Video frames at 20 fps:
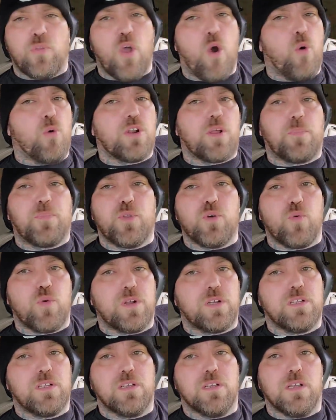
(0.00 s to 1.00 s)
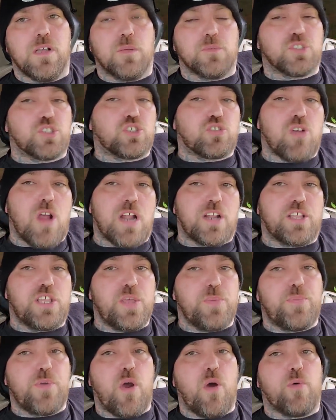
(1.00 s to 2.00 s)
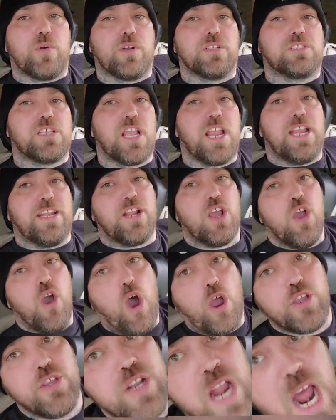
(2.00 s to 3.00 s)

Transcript: know what I'm doing. Just trying to keep y'all entertained. Are you